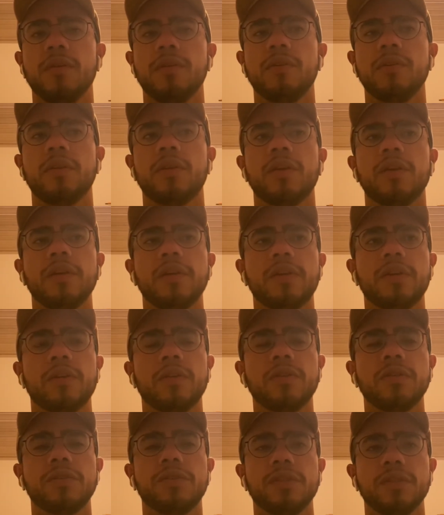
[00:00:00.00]
Our
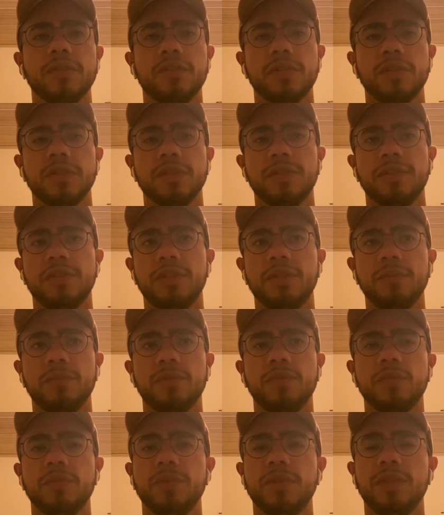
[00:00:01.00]
unconsciousness seems
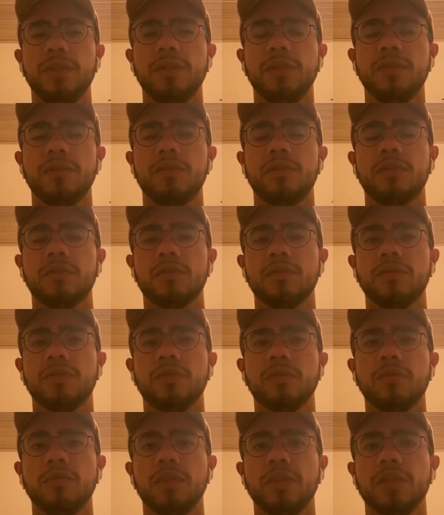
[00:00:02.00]
to be
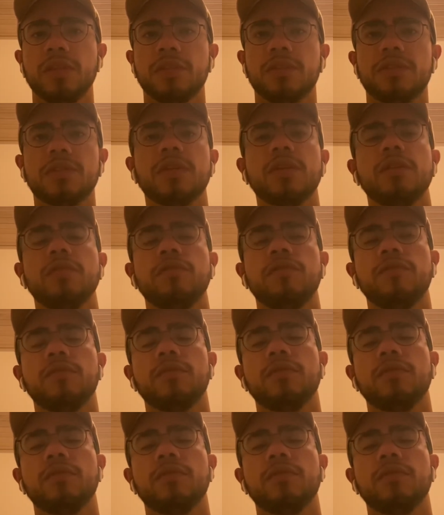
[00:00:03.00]
controlling itself.